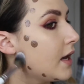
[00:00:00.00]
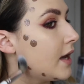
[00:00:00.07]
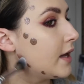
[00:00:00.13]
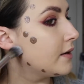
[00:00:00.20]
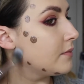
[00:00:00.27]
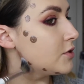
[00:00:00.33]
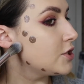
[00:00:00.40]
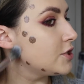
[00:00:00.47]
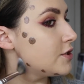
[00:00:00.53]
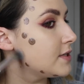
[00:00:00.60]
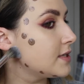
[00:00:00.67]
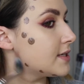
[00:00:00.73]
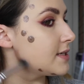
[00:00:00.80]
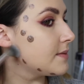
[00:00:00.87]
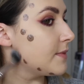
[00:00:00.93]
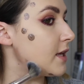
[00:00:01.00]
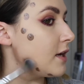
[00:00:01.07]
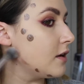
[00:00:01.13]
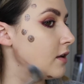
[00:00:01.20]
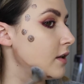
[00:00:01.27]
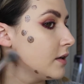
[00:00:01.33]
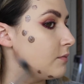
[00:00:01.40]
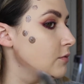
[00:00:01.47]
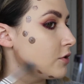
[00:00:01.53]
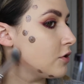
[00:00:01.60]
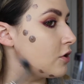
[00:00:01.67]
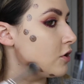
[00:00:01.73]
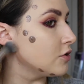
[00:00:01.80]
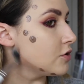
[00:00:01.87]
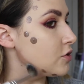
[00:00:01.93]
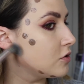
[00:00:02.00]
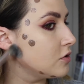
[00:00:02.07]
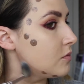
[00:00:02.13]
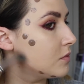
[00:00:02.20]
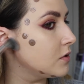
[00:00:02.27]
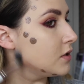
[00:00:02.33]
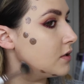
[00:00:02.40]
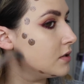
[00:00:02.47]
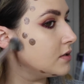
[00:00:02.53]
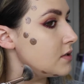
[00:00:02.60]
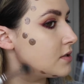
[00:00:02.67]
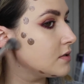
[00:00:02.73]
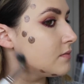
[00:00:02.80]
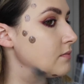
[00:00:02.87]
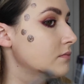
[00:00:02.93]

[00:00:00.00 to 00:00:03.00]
And I'm just using some of that Hollywood Contour Wand.